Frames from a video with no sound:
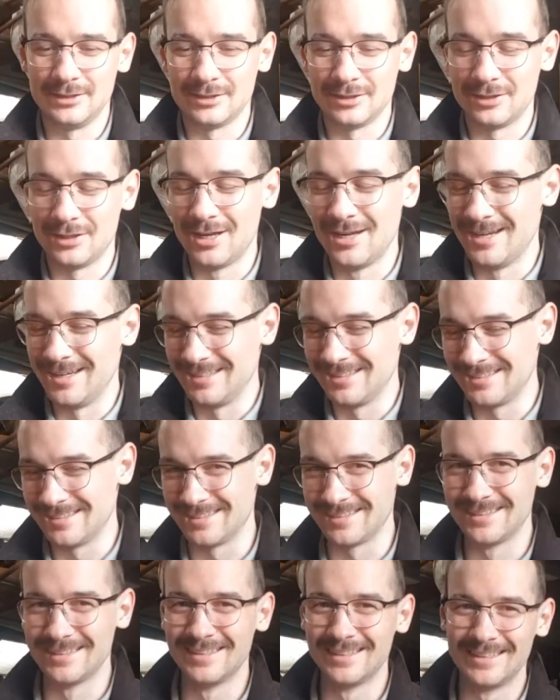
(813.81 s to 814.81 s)
you know,
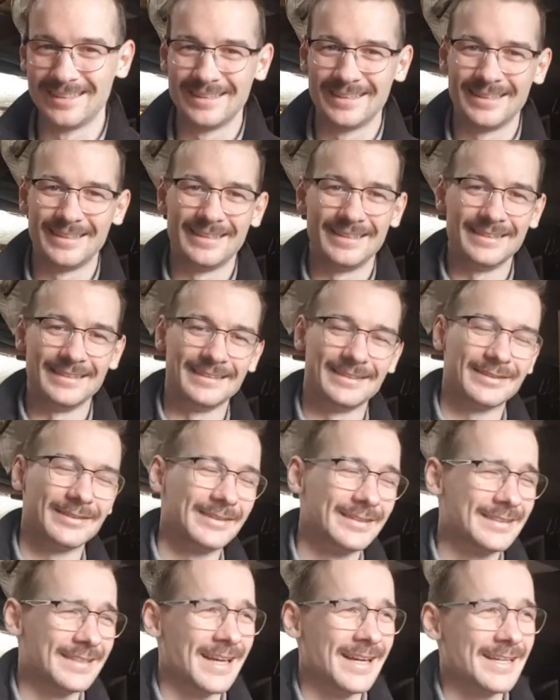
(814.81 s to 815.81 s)
it's
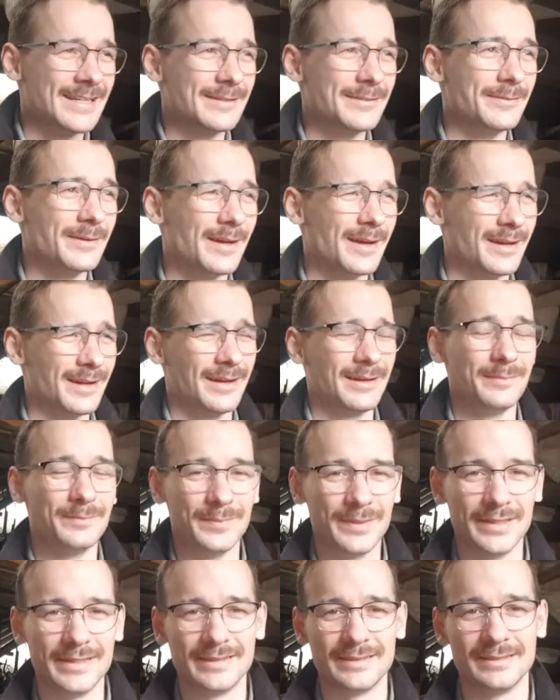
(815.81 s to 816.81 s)
going to take
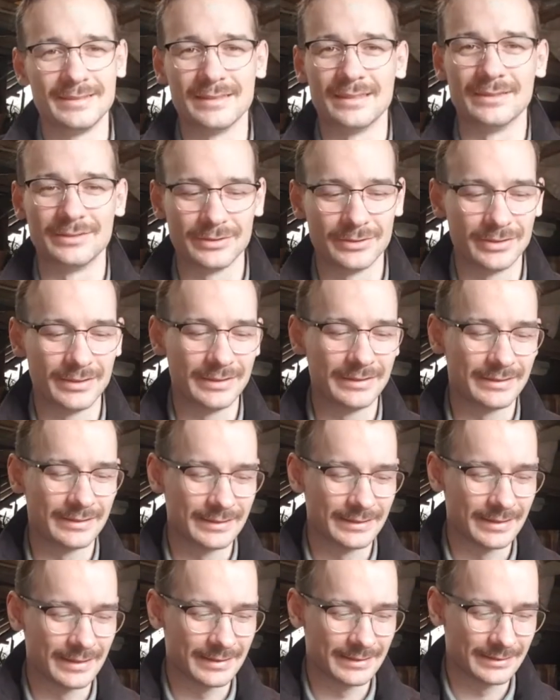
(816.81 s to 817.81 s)
a bit until you
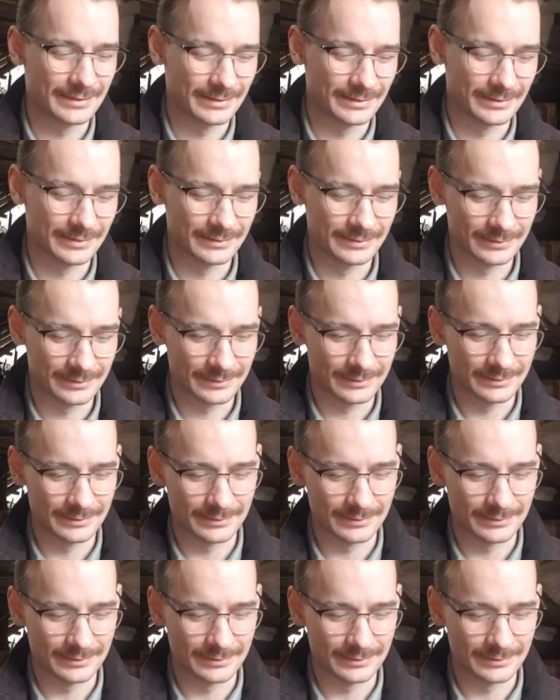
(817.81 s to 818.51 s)
get to